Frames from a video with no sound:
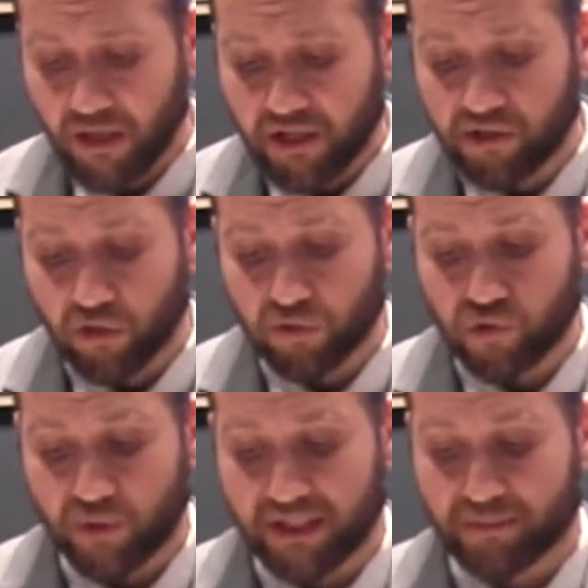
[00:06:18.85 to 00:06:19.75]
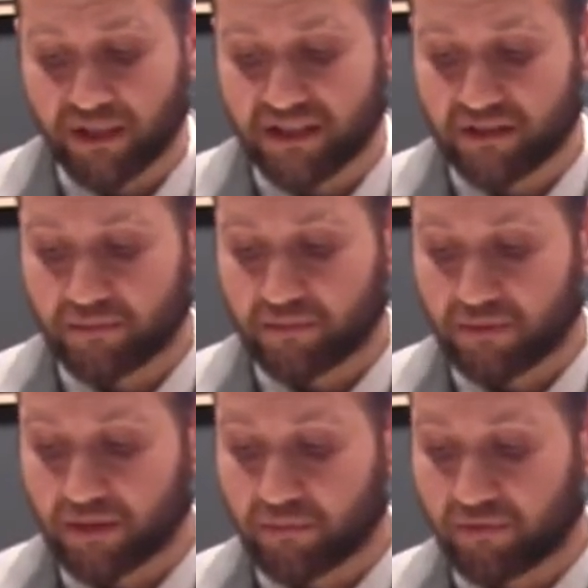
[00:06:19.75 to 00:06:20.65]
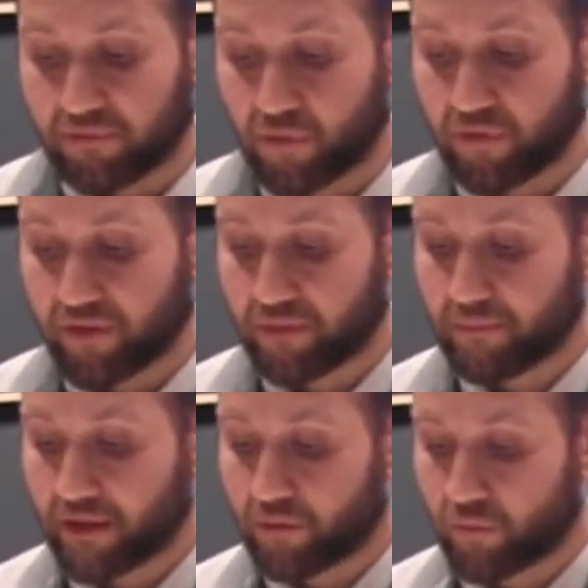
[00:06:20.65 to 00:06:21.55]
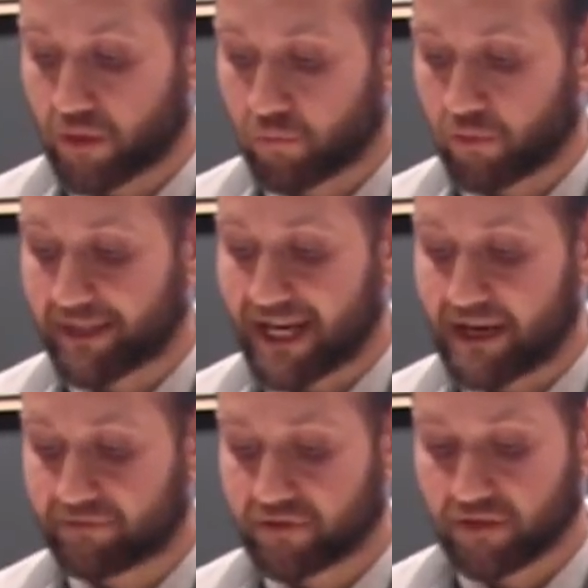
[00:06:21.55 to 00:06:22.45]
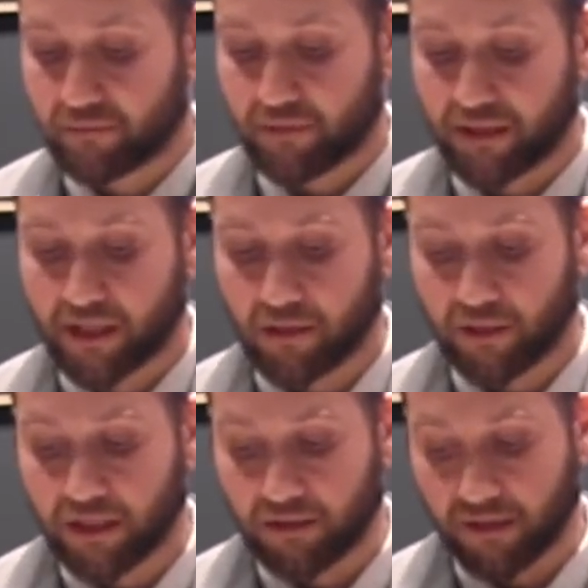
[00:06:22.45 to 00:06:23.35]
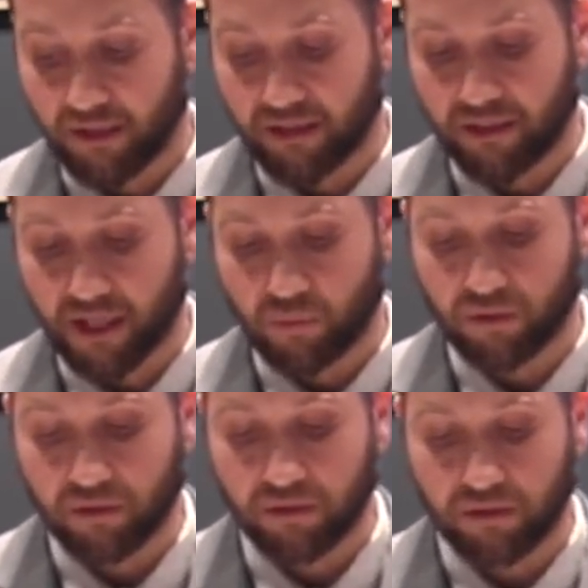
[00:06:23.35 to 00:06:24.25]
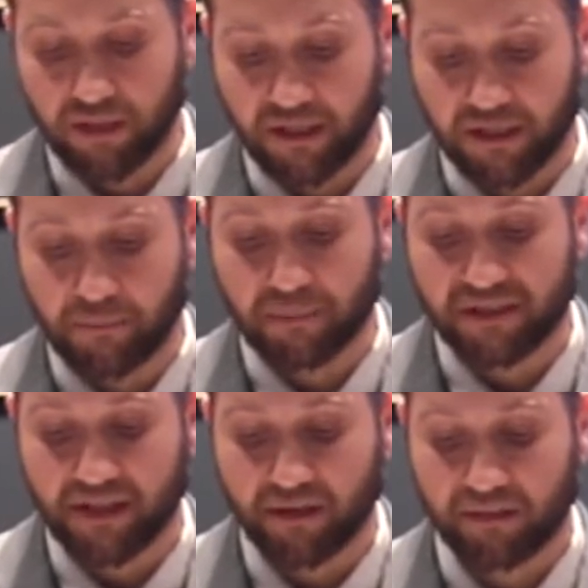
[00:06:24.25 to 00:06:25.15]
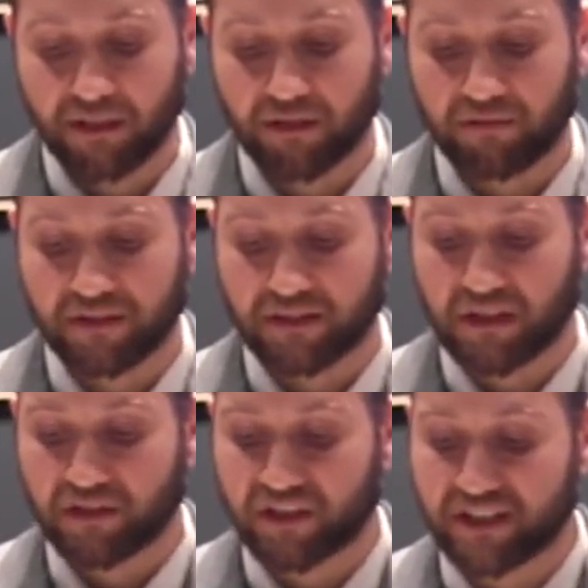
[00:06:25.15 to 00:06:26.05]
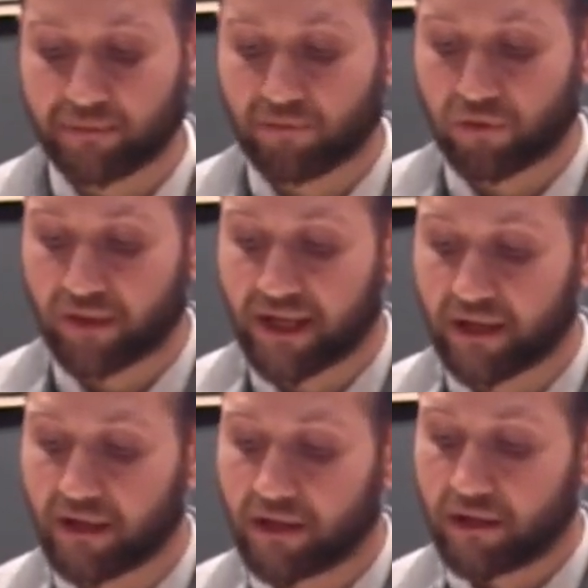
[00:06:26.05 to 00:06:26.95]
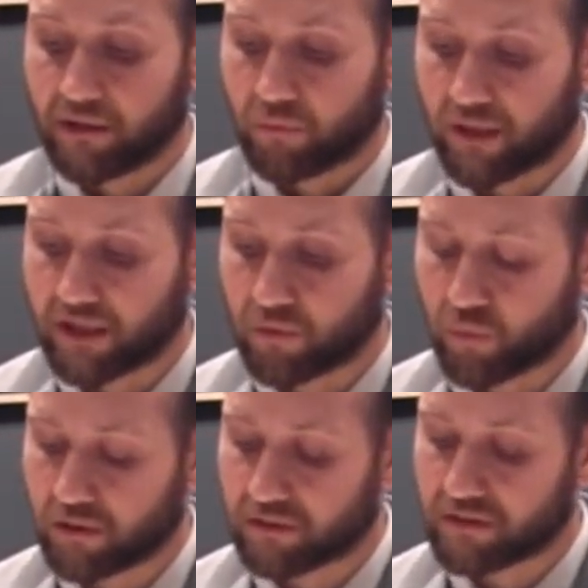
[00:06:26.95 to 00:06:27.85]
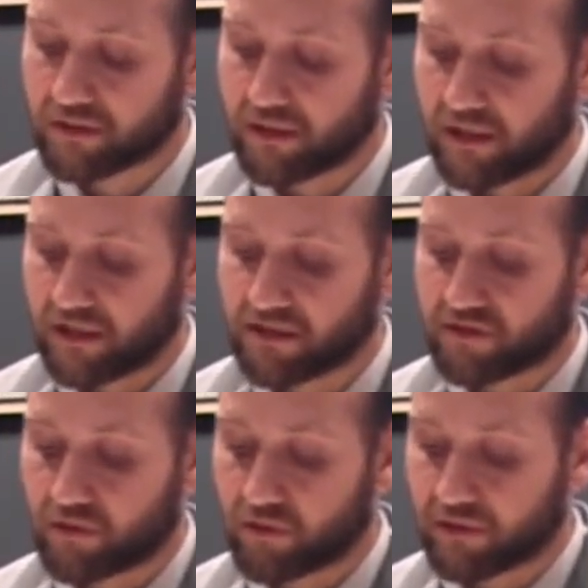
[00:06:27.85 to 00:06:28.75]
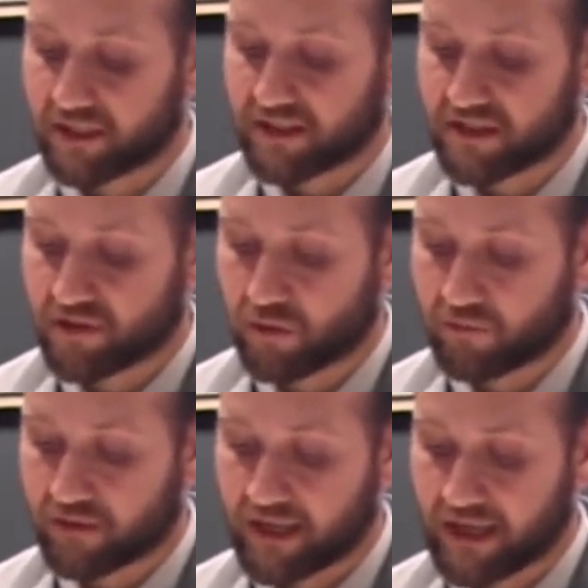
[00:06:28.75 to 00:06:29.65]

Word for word: He knows what is presently before them and what will be after them, and they, he, and they will they encompass not a thing of his knowledge except for that what he wills. His throne extends over the